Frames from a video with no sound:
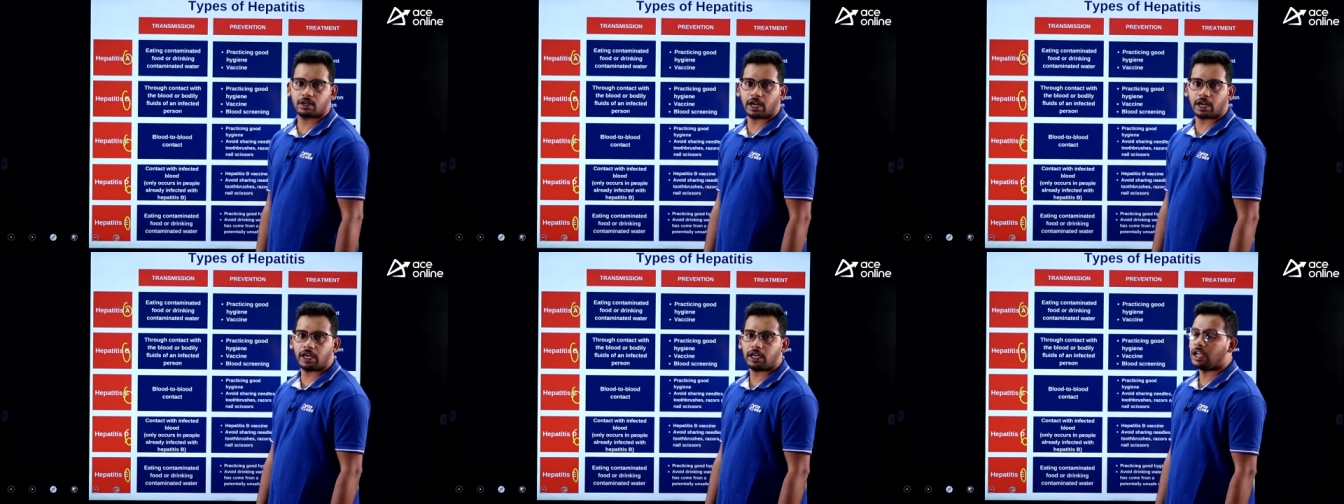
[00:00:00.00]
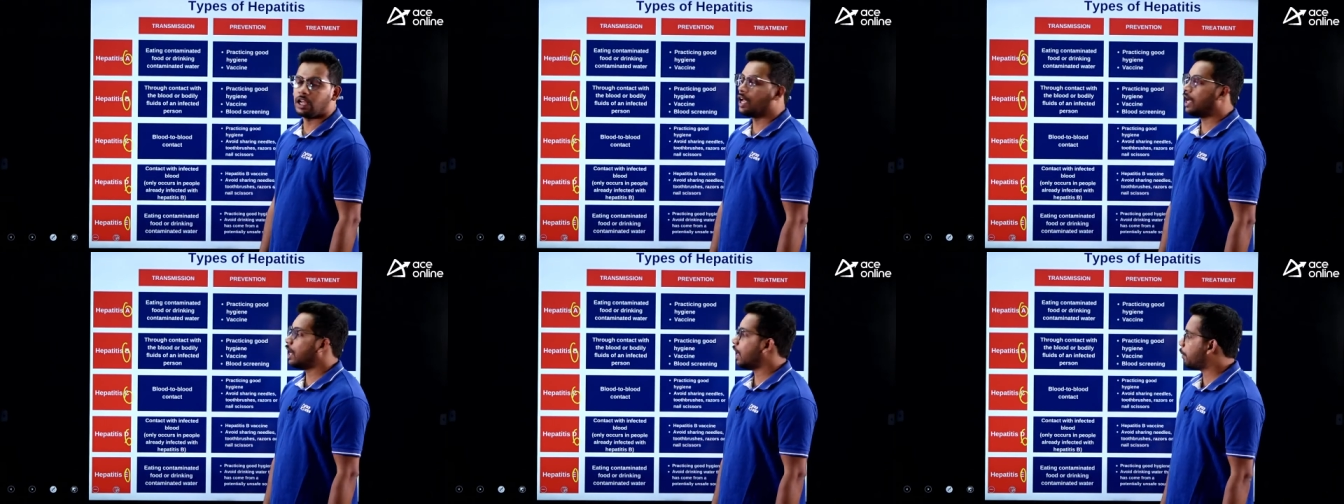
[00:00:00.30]
right,
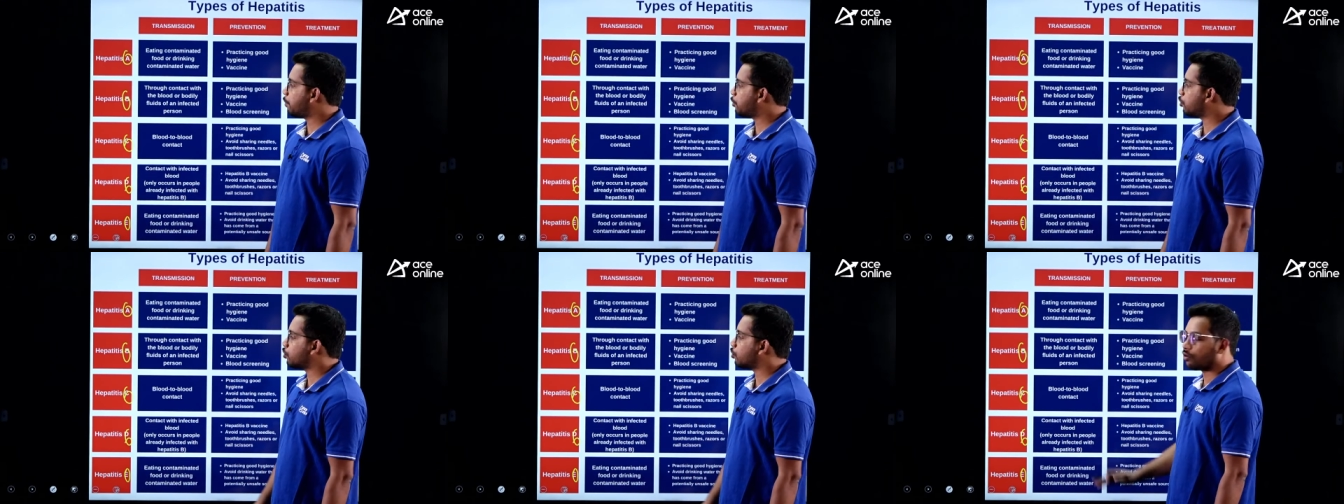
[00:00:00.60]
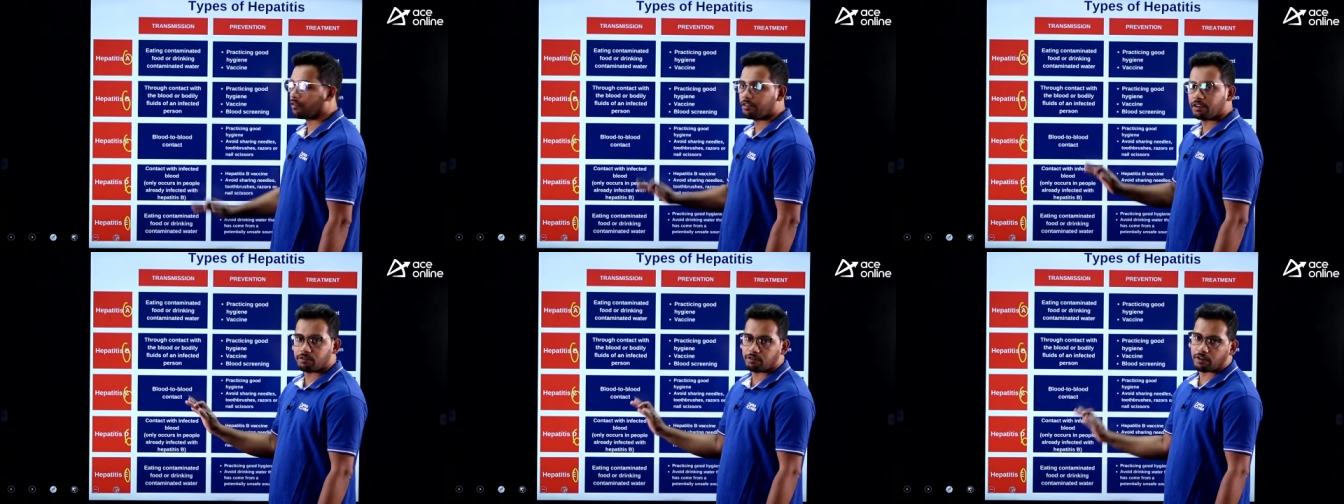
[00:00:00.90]

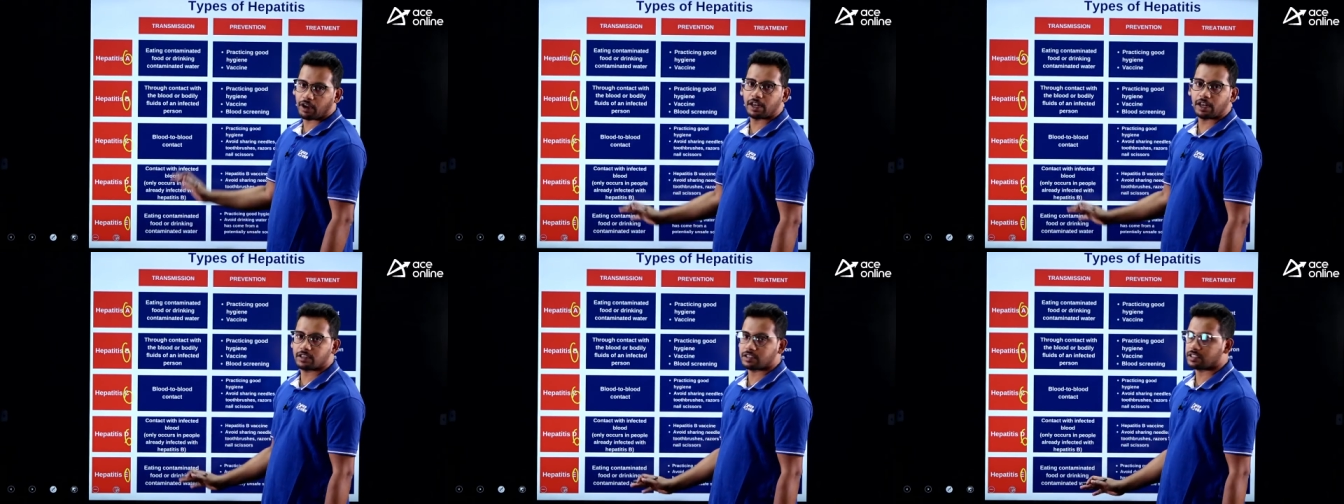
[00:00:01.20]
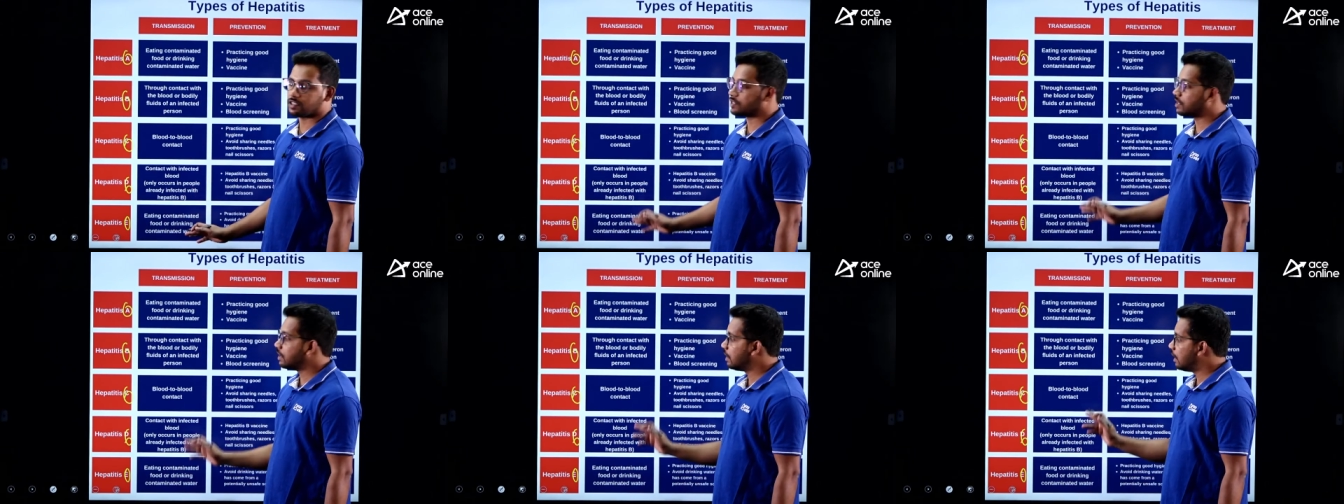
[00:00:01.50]
hepatotrophic
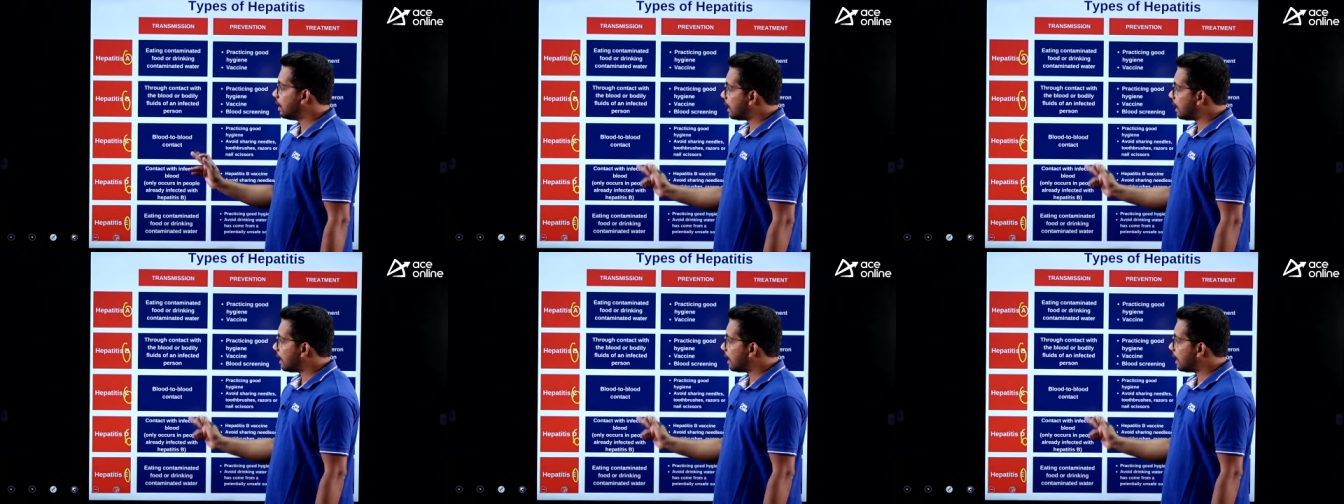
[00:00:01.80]
viruses